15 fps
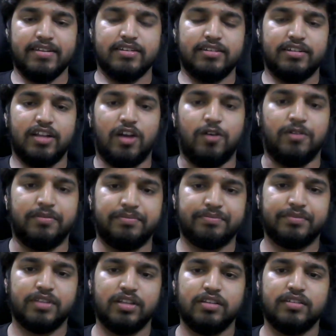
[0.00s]
Now,
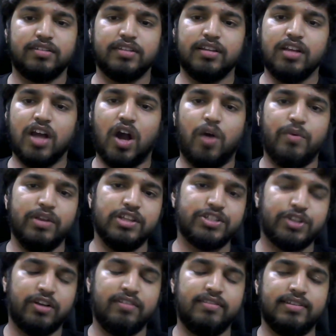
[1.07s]
how will you
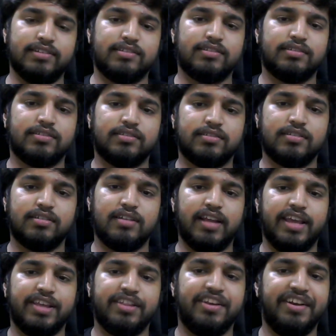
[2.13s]
solve this?
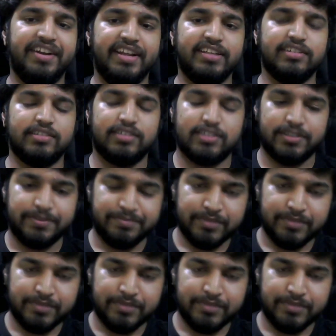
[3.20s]
Like they're integers.